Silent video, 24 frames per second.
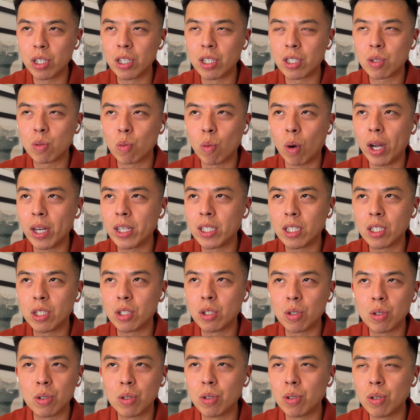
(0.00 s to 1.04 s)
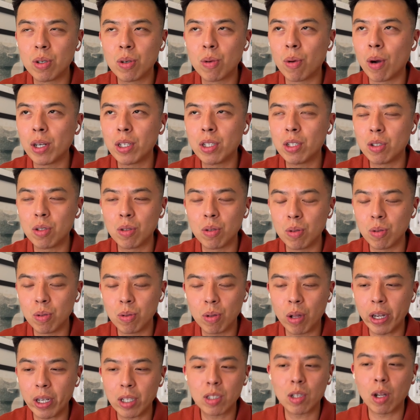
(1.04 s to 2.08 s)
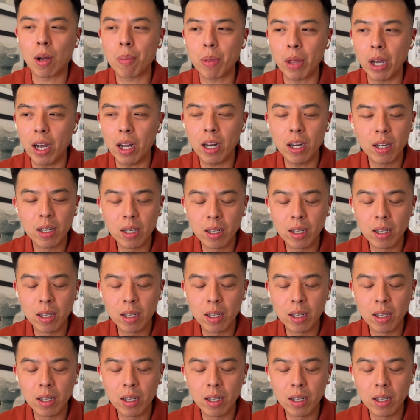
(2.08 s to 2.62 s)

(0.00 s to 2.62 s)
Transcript: is why did you like stop that?